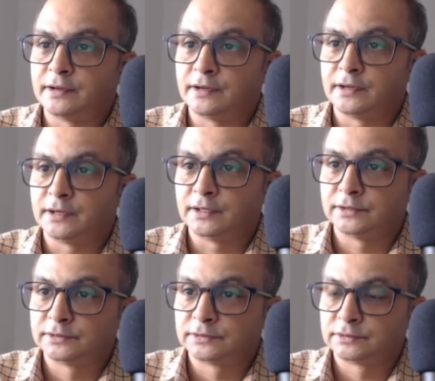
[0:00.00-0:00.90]

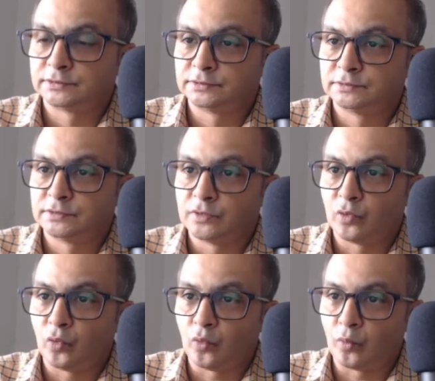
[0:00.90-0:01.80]

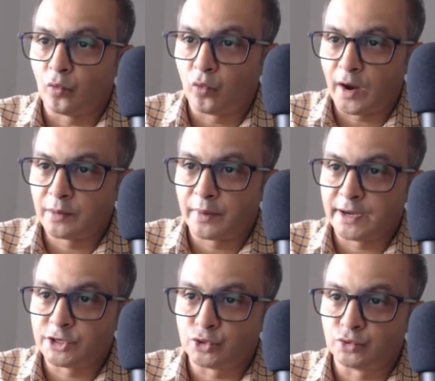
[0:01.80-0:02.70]
1
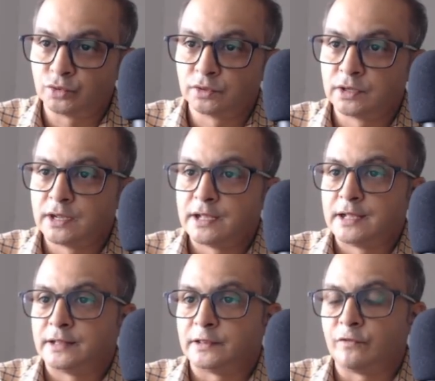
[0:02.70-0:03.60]
by 2,
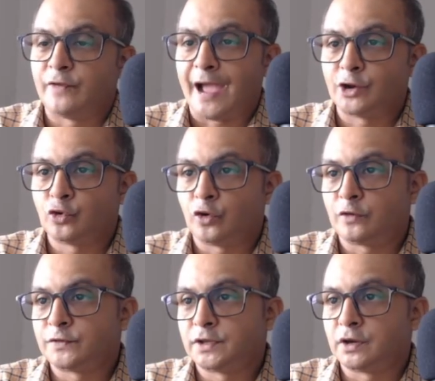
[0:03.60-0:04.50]
the value
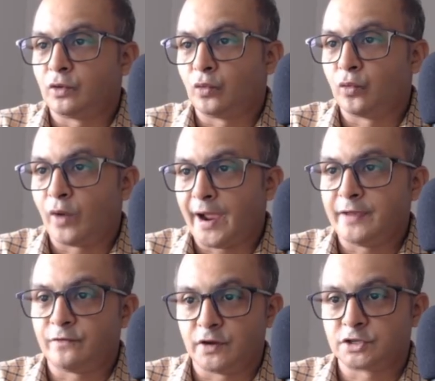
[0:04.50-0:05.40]
of the
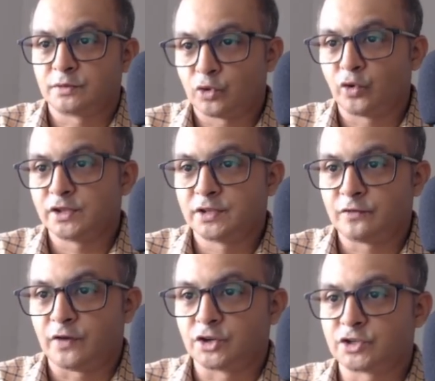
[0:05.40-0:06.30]
y function, the original
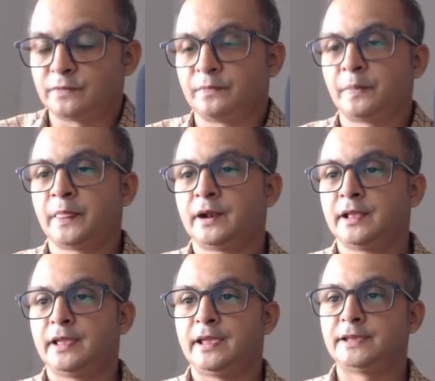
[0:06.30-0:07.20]
function,
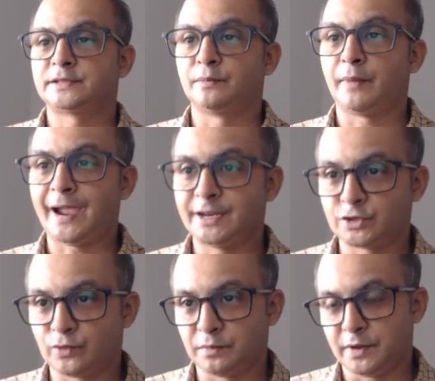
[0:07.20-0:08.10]
is
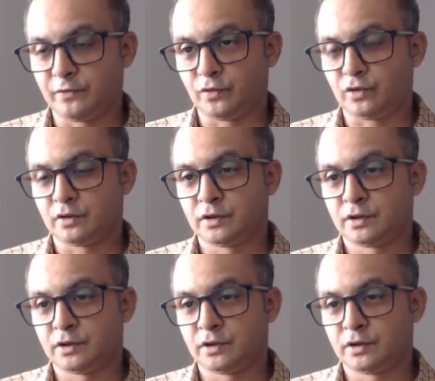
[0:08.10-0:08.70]
minus 1 by 4.